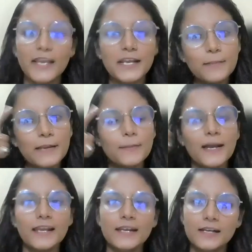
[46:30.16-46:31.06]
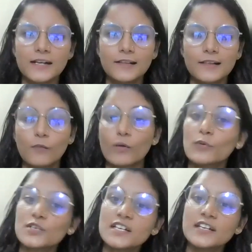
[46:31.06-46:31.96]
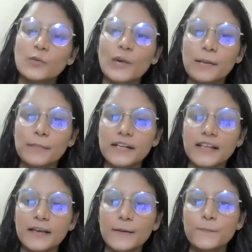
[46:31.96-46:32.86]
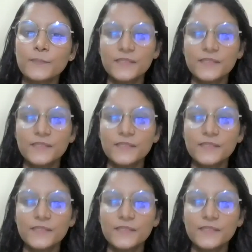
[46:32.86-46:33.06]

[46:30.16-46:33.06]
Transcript: In my mind, what was the requirement there?